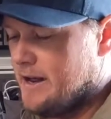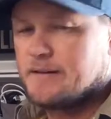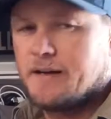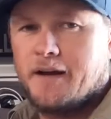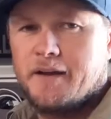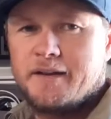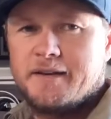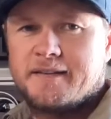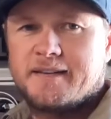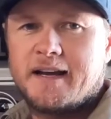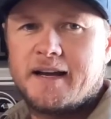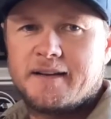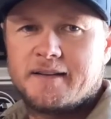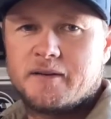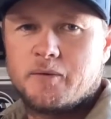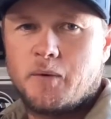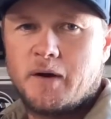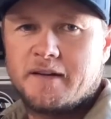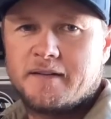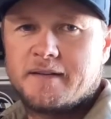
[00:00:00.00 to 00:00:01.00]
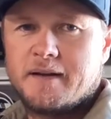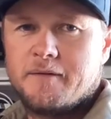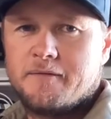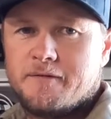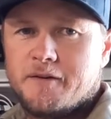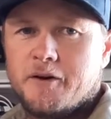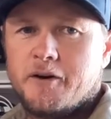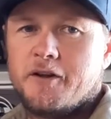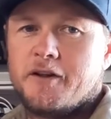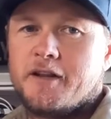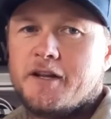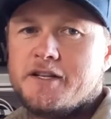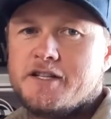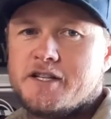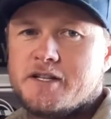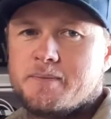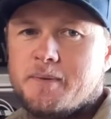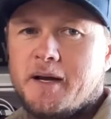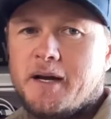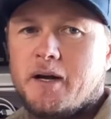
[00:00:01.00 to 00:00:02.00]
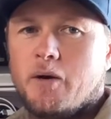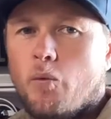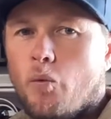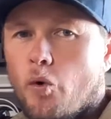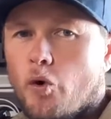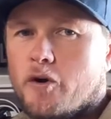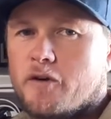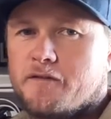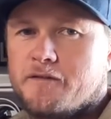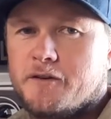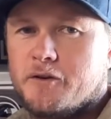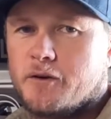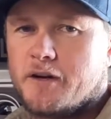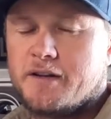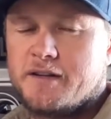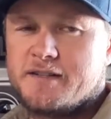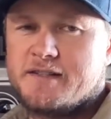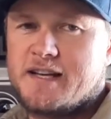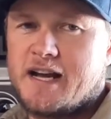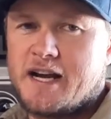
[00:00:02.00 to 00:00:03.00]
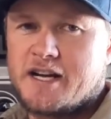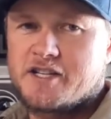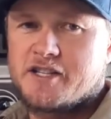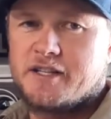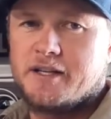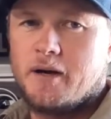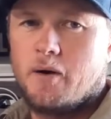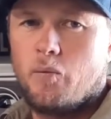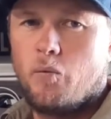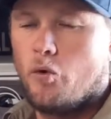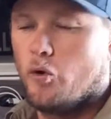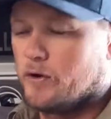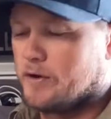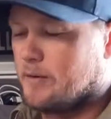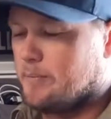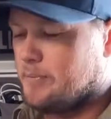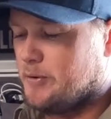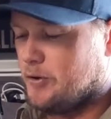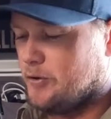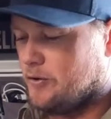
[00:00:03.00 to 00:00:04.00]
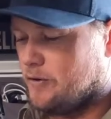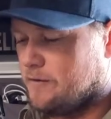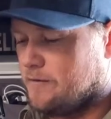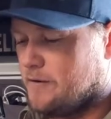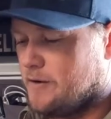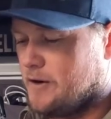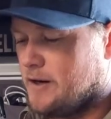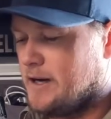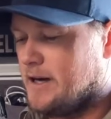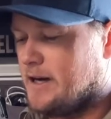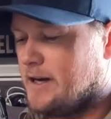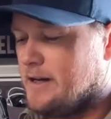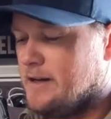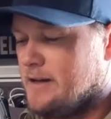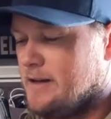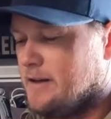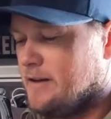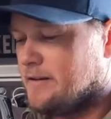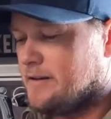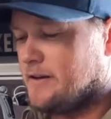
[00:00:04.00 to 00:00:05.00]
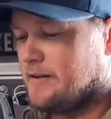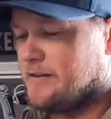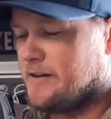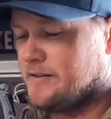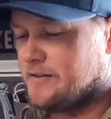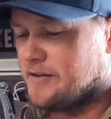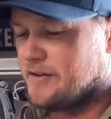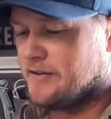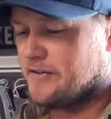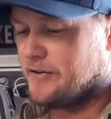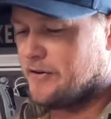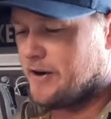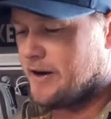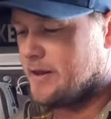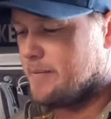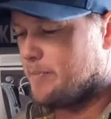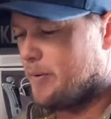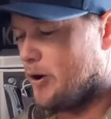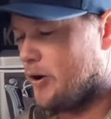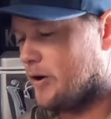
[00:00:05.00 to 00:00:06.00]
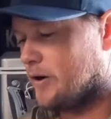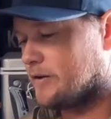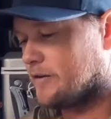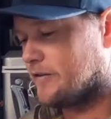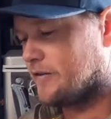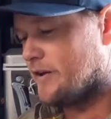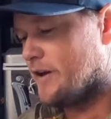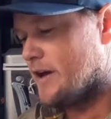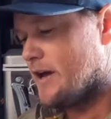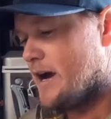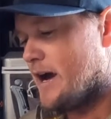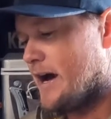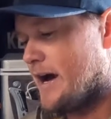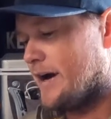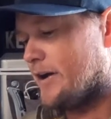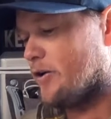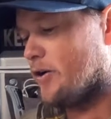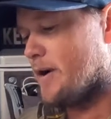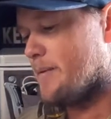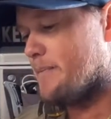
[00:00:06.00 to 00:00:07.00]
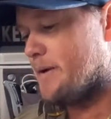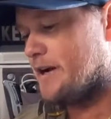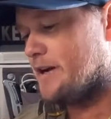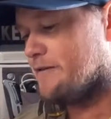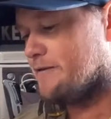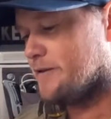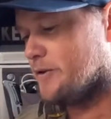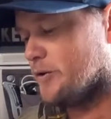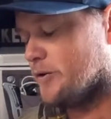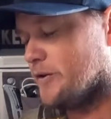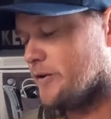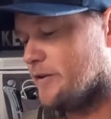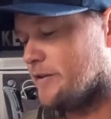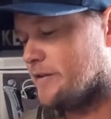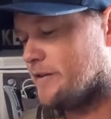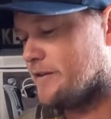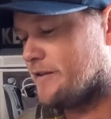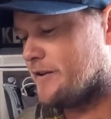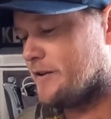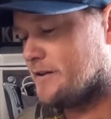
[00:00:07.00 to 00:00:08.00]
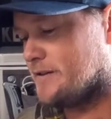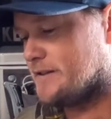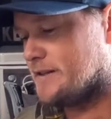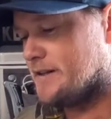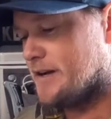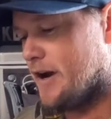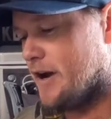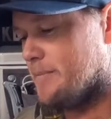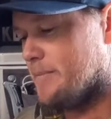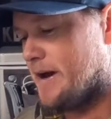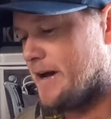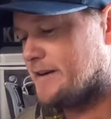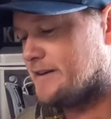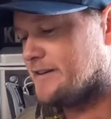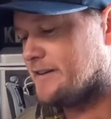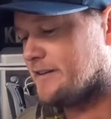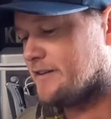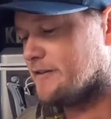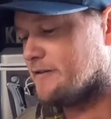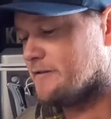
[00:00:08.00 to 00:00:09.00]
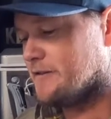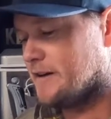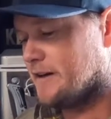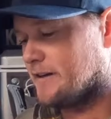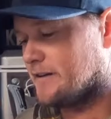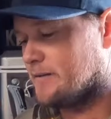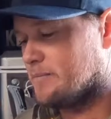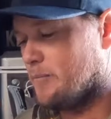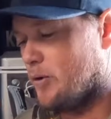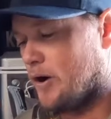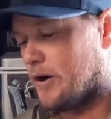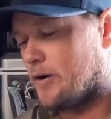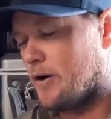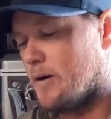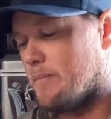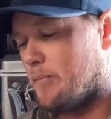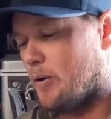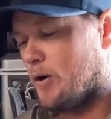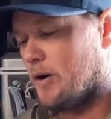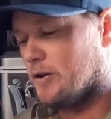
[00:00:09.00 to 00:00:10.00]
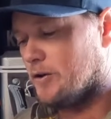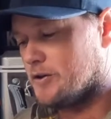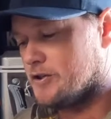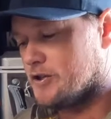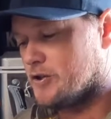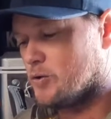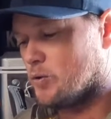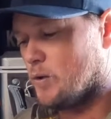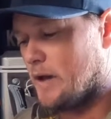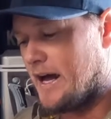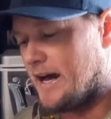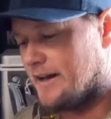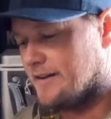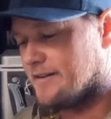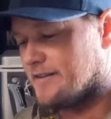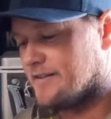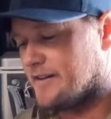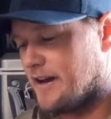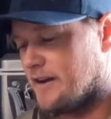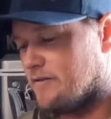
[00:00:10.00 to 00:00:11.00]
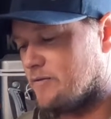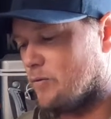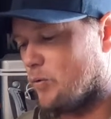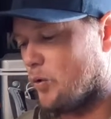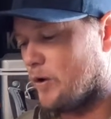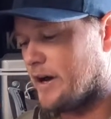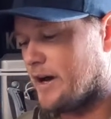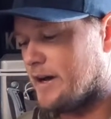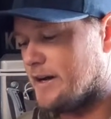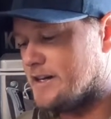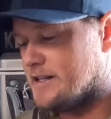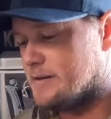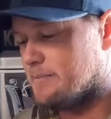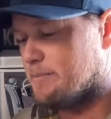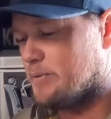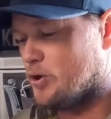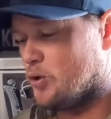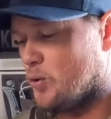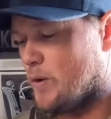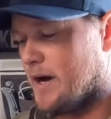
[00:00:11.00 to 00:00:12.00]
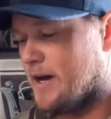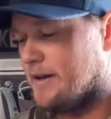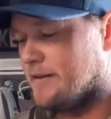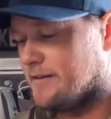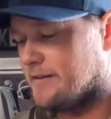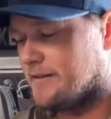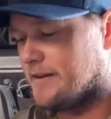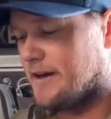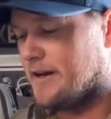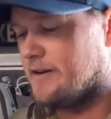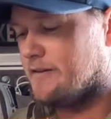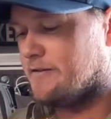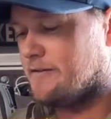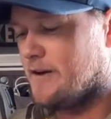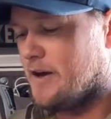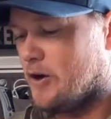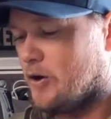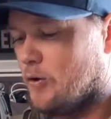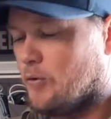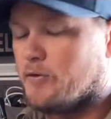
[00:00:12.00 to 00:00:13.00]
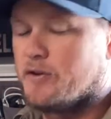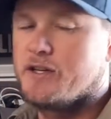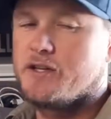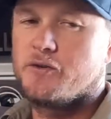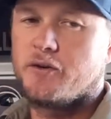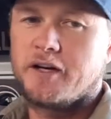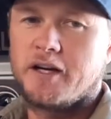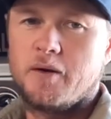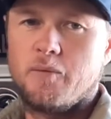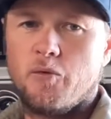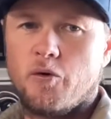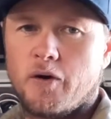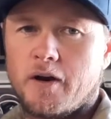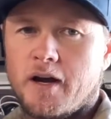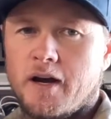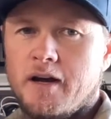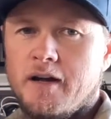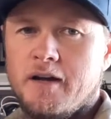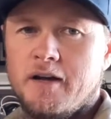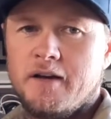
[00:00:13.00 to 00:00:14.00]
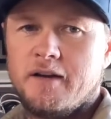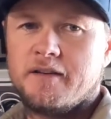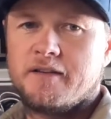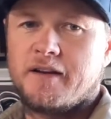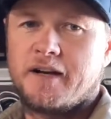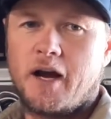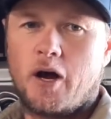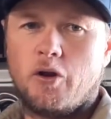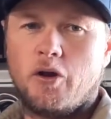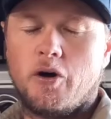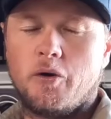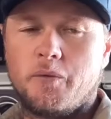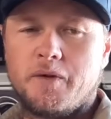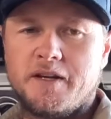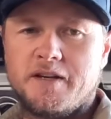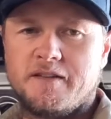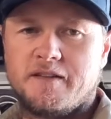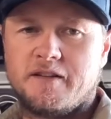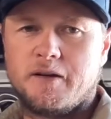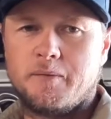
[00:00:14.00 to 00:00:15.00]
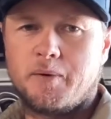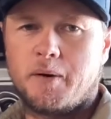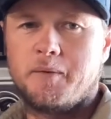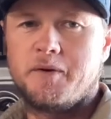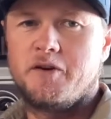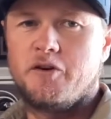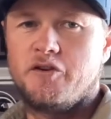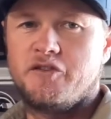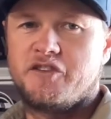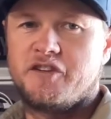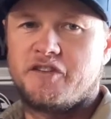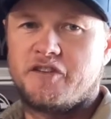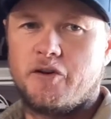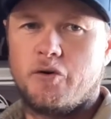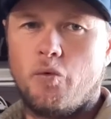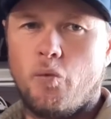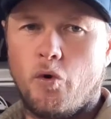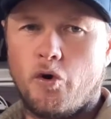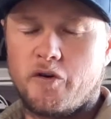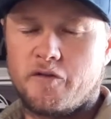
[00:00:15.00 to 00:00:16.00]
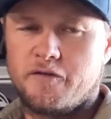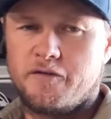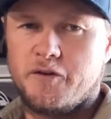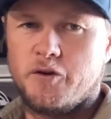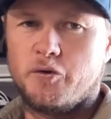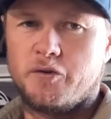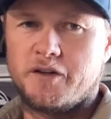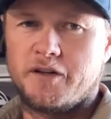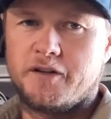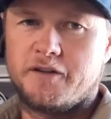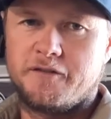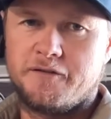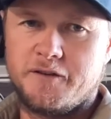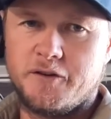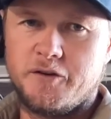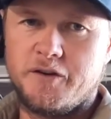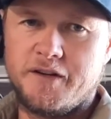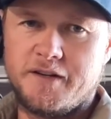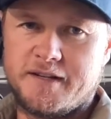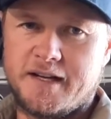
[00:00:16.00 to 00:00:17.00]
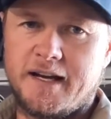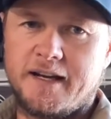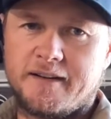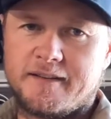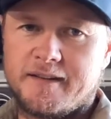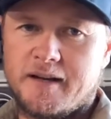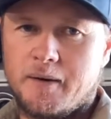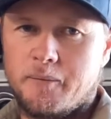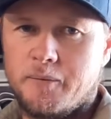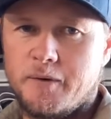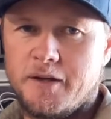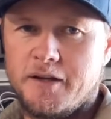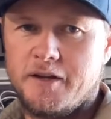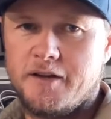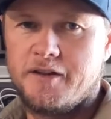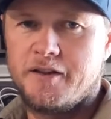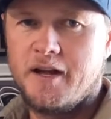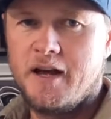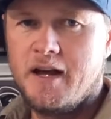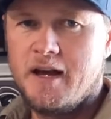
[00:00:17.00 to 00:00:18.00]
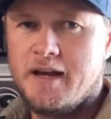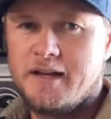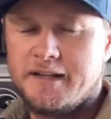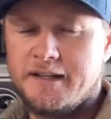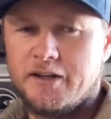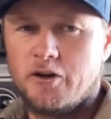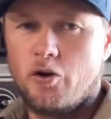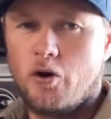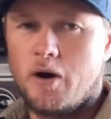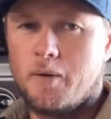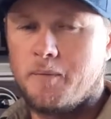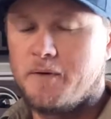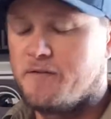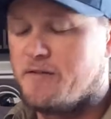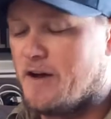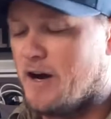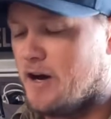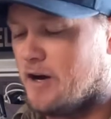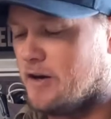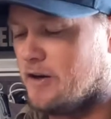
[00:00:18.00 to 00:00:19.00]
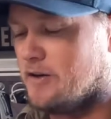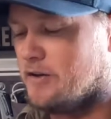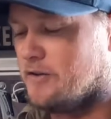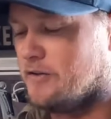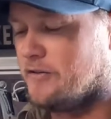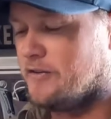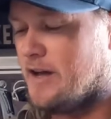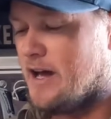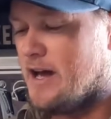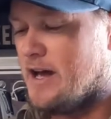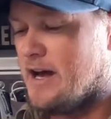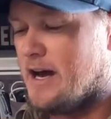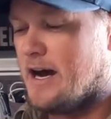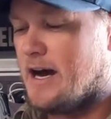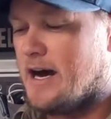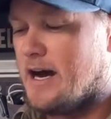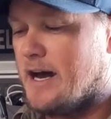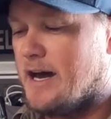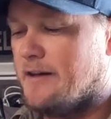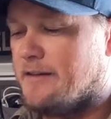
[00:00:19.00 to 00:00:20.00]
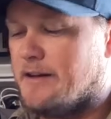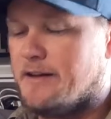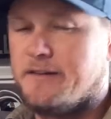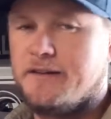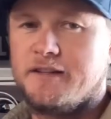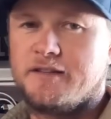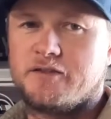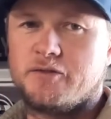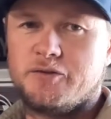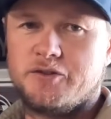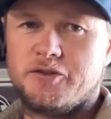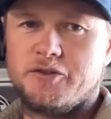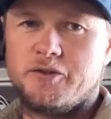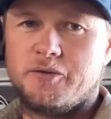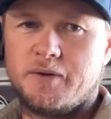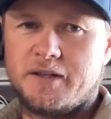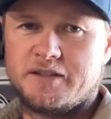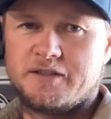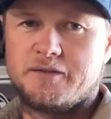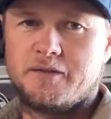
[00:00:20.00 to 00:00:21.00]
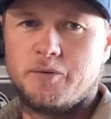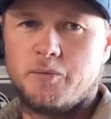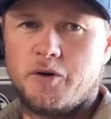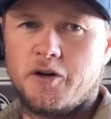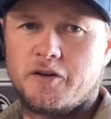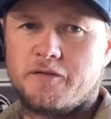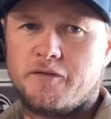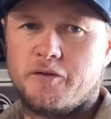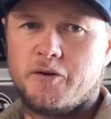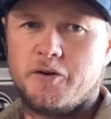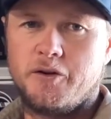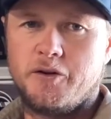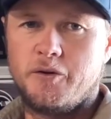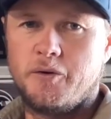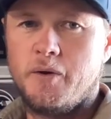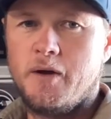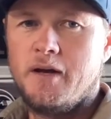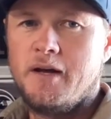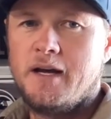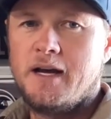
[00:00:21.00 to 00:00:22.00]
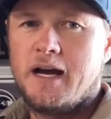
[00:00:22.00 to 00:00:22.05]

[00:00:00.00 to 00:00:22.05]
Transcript: So this takes it one step further than just being a water filter. This is actually a water purifier. So it says on the side of the box, unlike many filters, the Thirsty Nomad disinfects microbiological, unsafe water into pure and safe, healthy drinking water. So to go along with this, you probably use just a water filter to fill your tanks up with, in line with your hose, and then this will do the rest of the work for you.